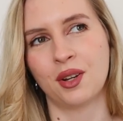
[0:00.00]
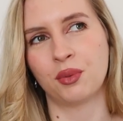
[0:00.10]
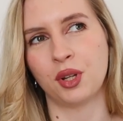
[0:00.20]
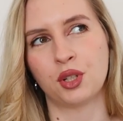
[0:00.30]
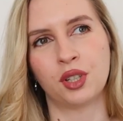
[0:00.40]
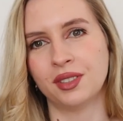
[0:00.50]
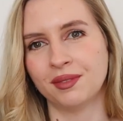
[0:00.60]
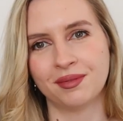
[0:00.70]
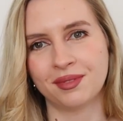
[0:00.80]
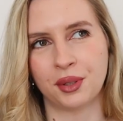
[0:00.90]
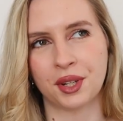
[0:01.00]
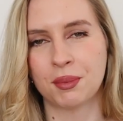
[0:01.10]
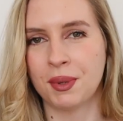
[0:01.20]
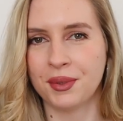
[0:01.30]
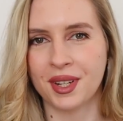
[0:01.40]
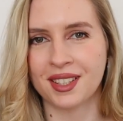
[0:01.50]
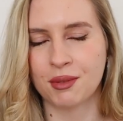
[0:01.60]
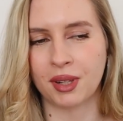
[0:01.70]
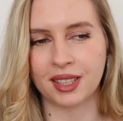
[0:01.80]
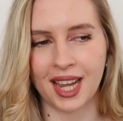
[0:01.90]
richer your
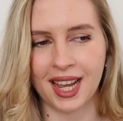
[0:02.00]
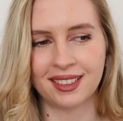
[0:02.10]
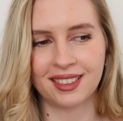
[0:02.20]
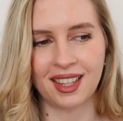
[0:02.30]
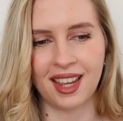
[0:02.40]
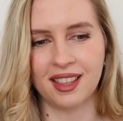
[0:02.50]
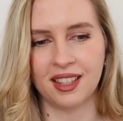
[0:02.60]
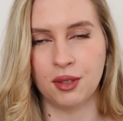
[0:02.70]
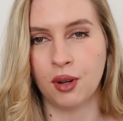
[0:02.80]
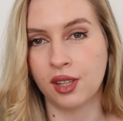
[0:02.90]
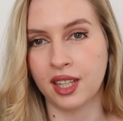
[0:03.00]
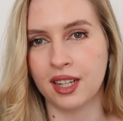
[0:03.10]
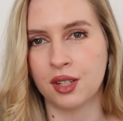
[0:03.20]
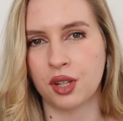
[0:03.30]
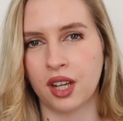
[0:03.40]
experience will get and the knowledge,